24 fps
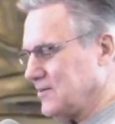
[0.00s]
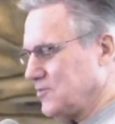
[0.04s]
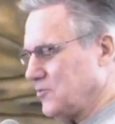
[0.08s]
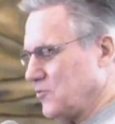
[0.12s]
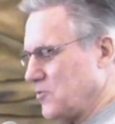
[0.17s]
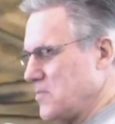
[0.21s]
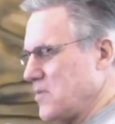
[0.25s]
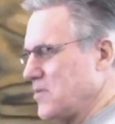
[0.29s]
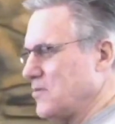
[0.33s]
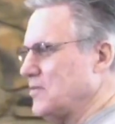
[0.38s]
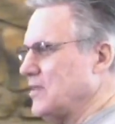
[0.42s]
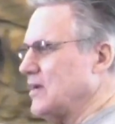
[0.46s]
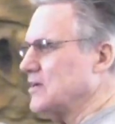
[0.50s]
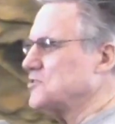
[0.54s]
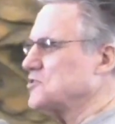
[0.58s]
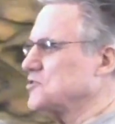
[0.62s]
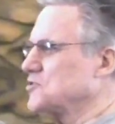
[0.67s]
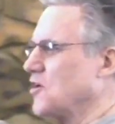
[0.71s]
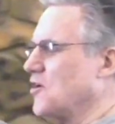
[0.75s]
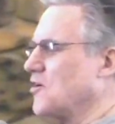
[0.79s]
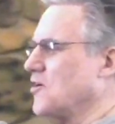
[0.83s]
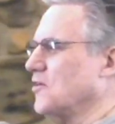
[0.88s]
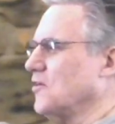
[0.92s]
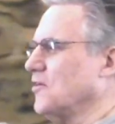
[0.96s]
you remember that
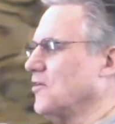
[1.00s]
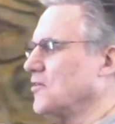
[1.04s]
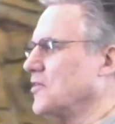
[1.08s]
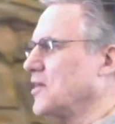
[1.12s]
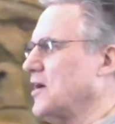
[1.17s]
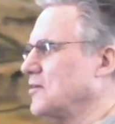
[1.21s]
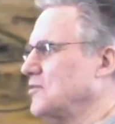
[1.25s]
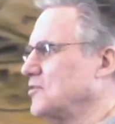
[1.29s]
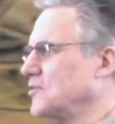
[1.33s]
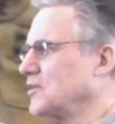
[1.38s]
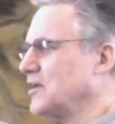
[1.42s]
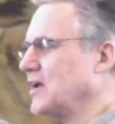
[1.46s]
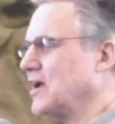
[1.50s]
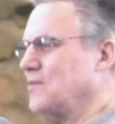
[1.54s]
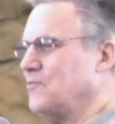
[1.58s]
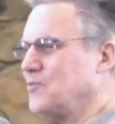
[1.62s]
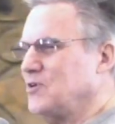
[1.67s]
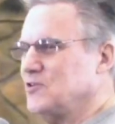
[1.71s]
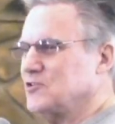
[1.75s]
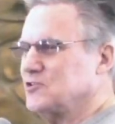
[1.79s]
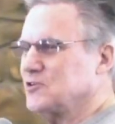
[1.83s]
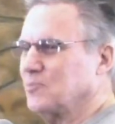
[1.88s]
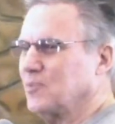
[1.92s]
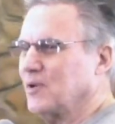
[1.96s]
song or that
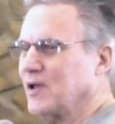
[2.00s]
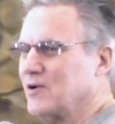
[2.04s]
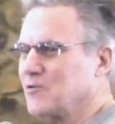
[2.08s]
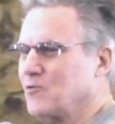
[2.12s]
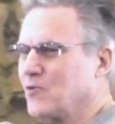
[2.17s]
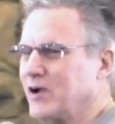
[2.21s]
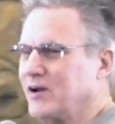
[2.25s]
game we used to play,